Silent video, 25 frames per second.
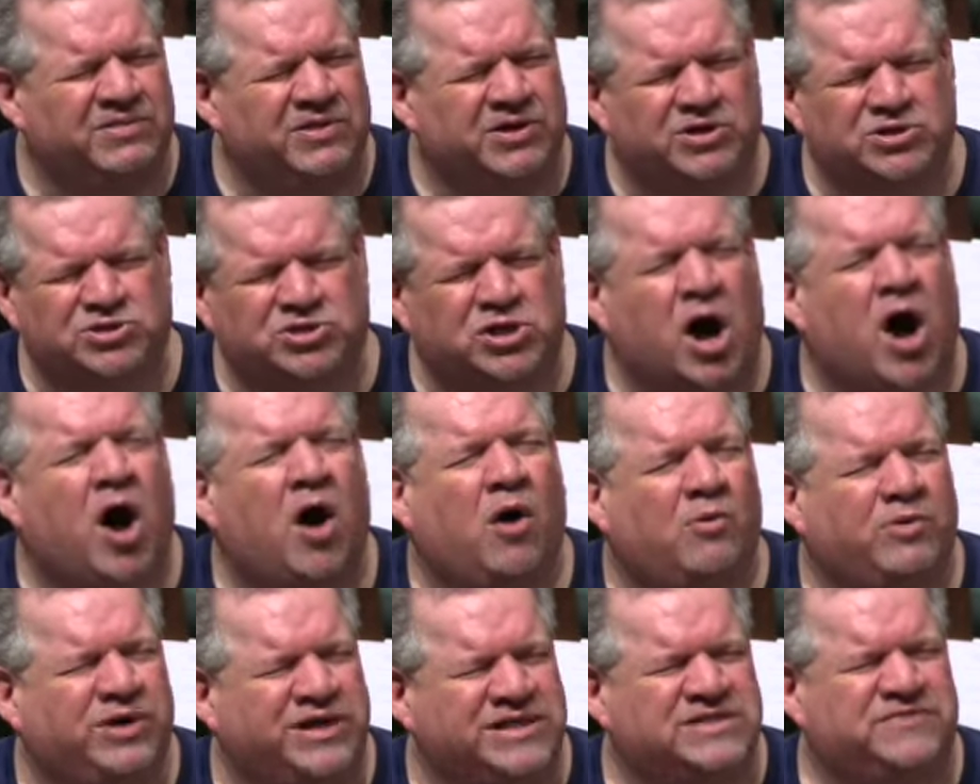there's
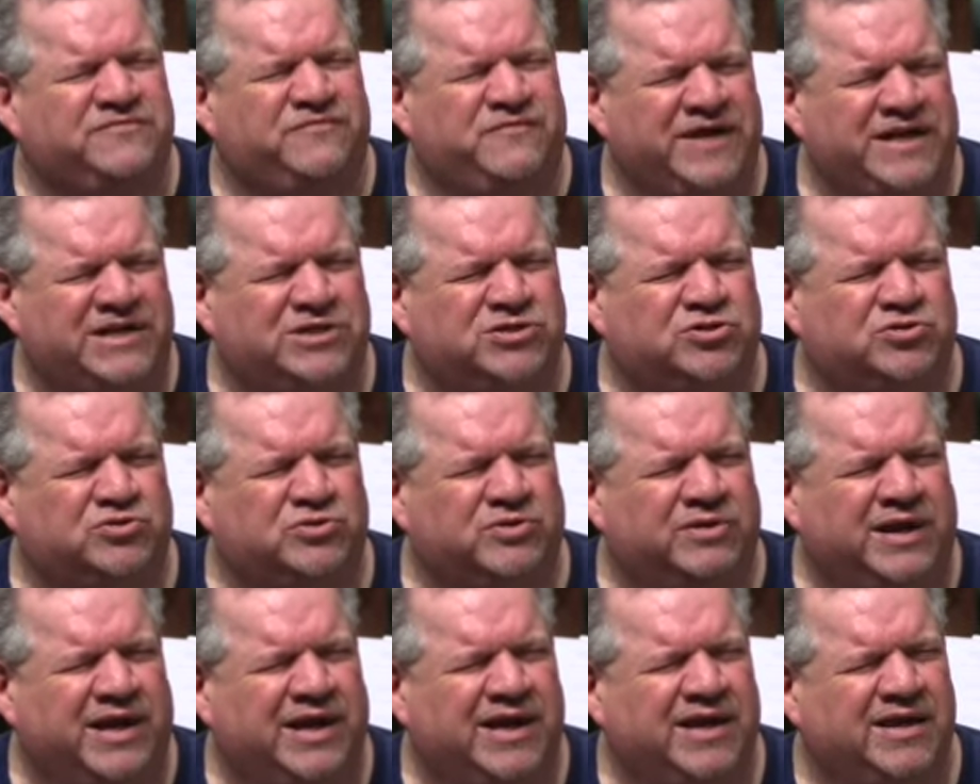always
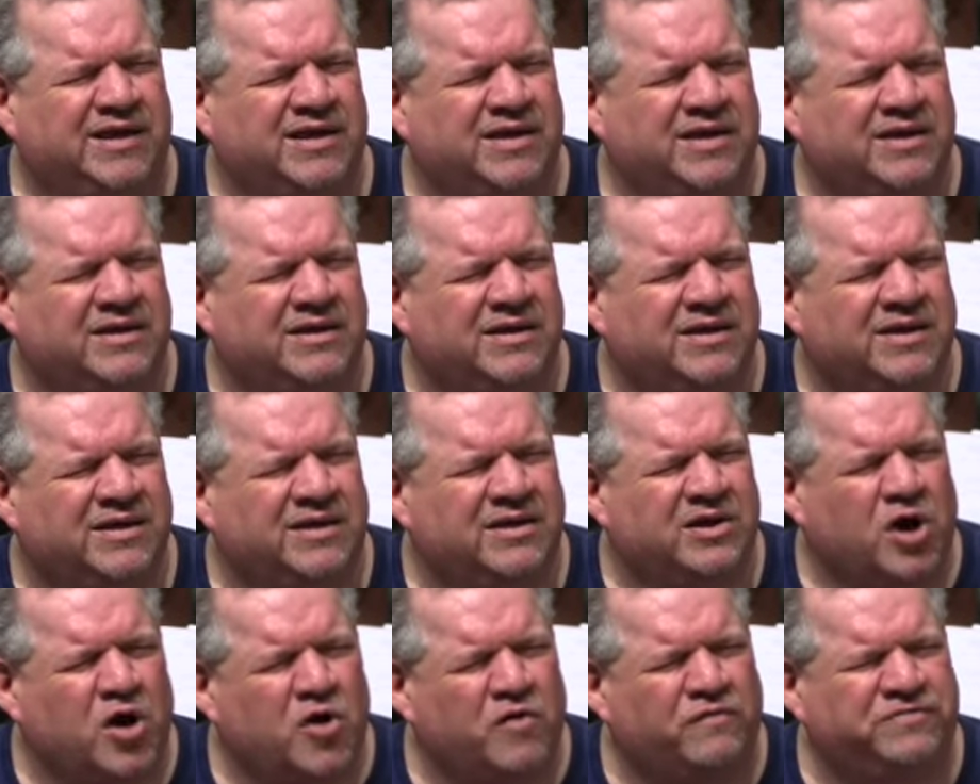victory
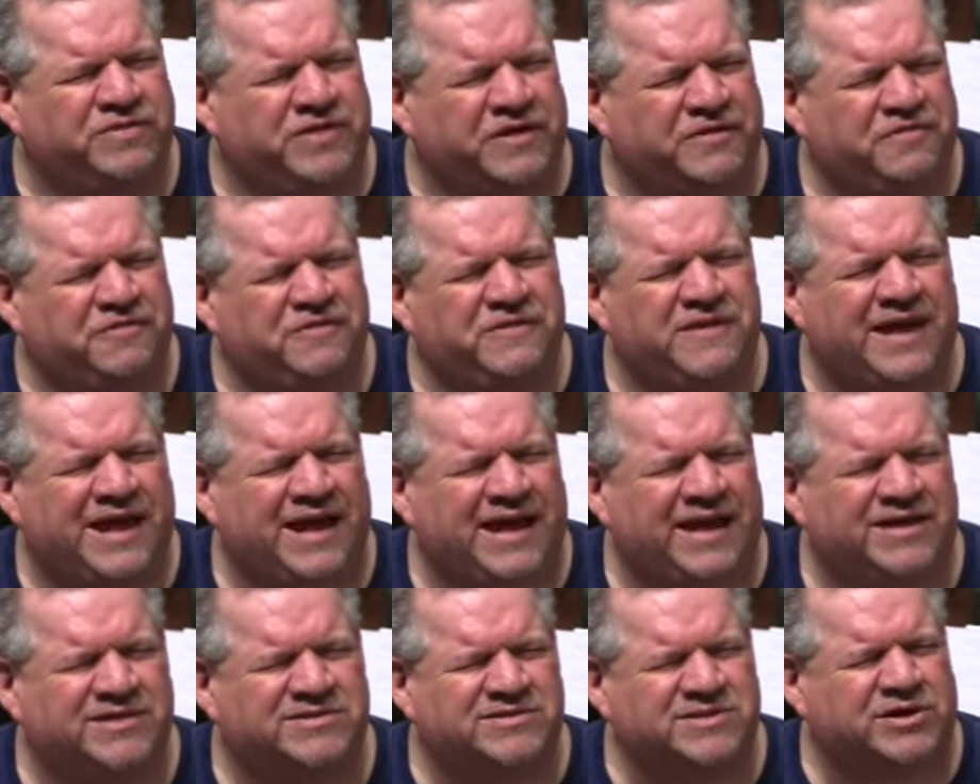over the
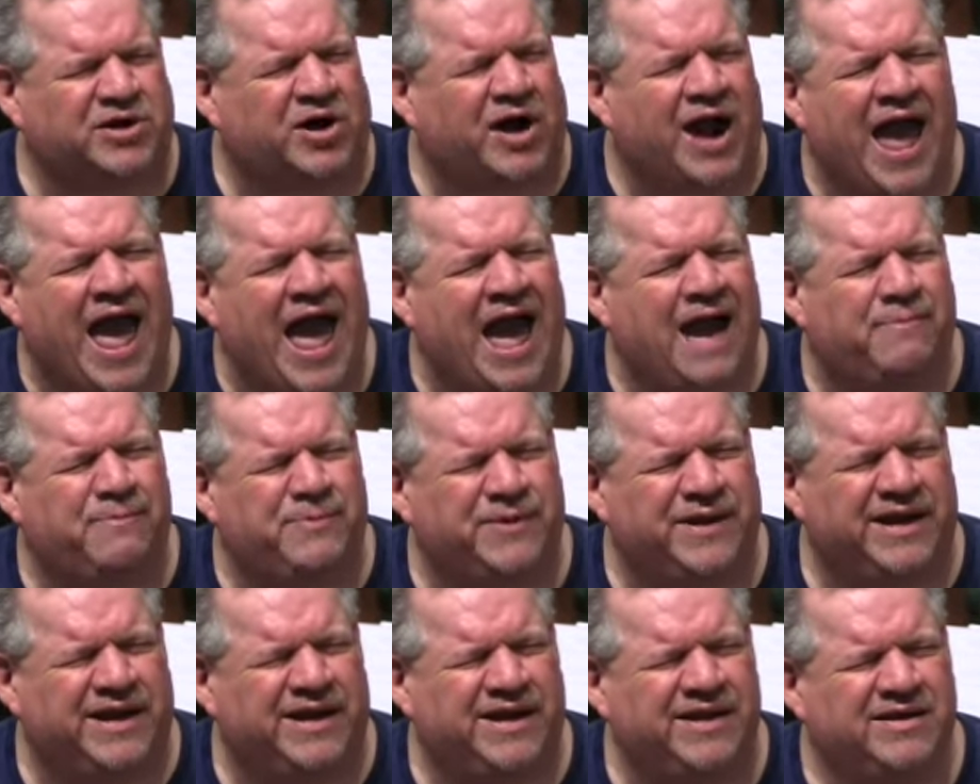things that are
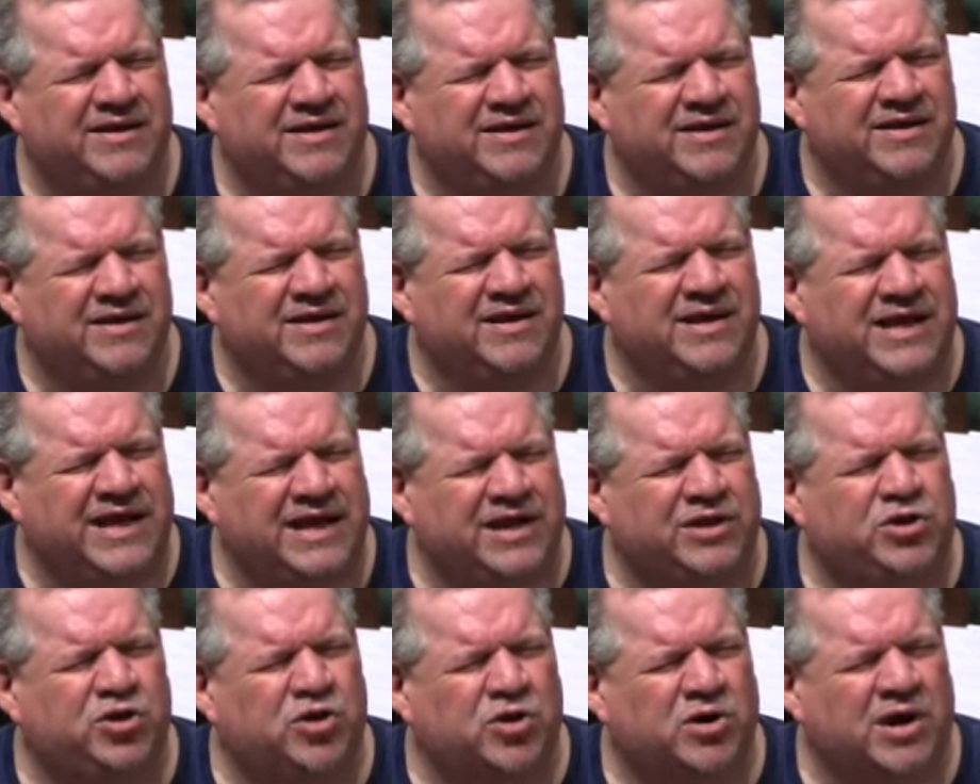happening
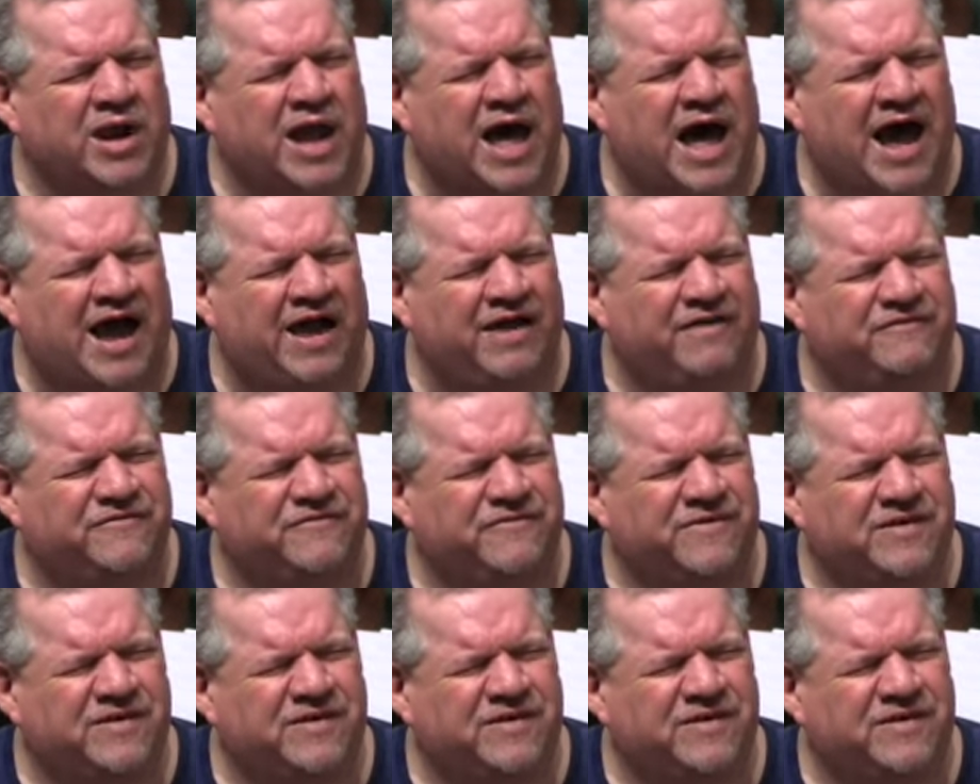in your life.